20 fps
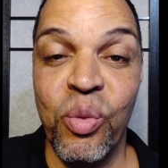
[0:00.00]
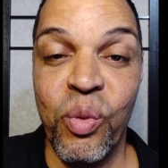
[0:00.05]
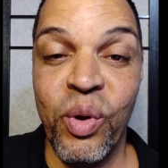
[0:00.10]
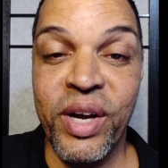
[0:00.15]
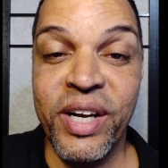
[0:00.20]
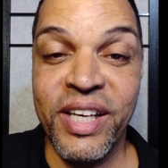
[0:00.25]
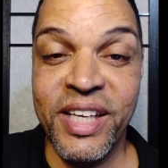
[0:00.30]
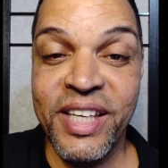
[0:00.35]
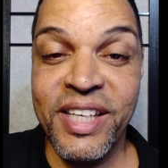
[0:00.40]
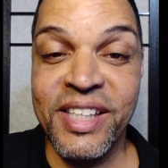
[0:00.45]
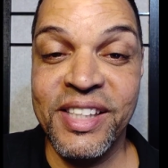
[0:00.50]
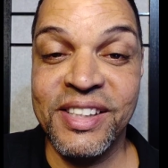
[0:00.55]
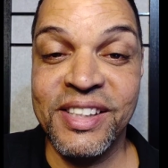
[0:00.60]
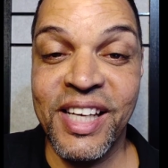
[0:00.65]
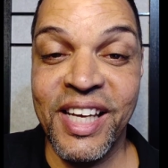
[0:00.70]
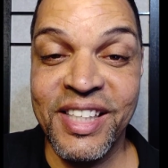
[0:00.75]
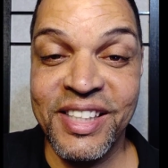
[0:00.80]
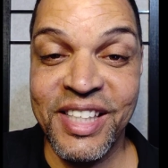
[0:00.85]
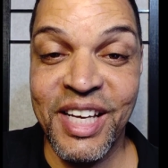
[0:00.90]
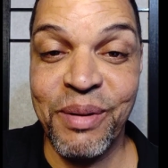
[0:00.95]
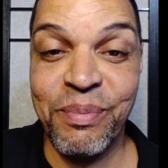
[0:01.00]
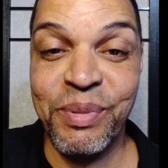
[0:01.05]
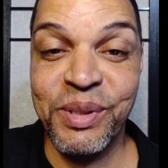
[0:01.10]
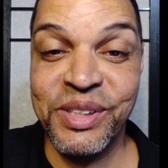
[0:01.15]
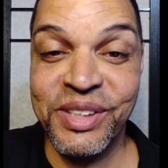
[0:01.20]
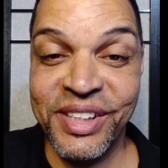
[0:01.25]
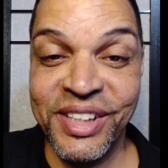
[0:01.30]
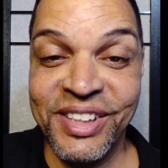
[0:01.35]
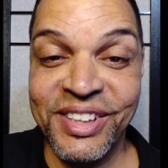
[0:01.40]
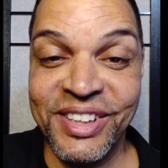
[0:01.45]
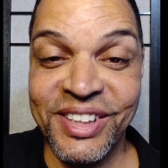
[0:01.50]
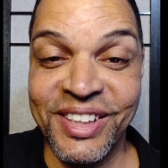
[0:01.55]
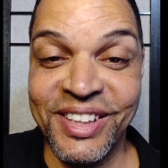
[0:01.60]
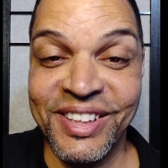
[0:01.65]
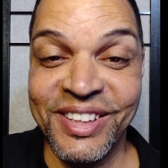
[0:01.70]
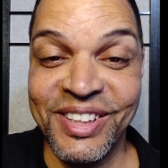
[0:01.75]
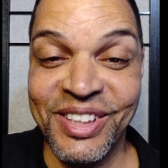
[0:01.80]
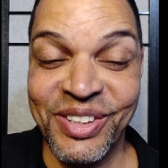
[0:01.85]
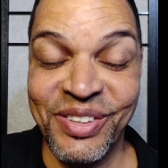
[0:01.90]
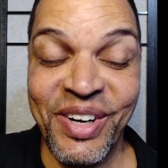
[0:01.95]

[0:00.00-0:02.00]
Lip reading: what is a deposition,